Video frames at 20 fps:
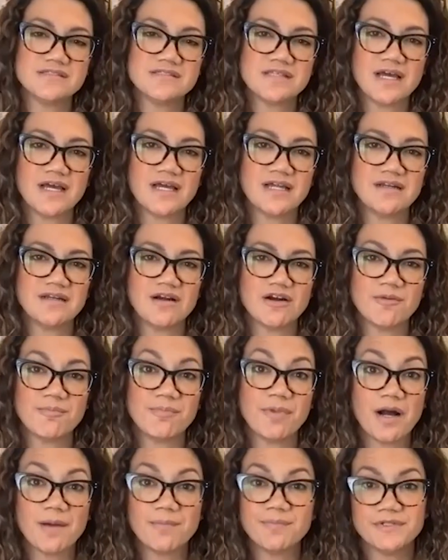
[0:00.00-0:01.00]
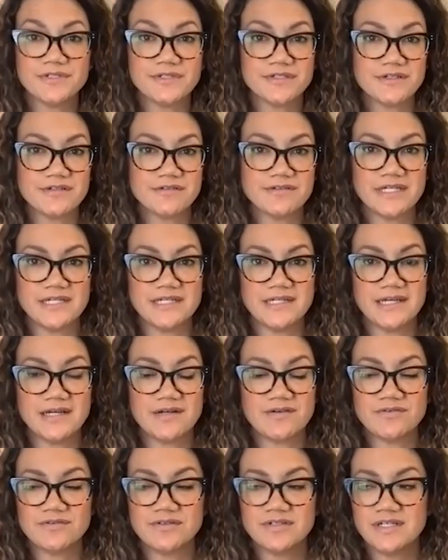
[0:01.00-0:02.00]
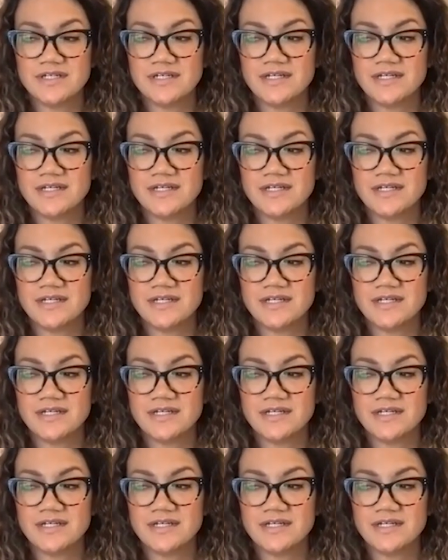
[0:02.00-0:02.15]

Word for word: that are popular right now,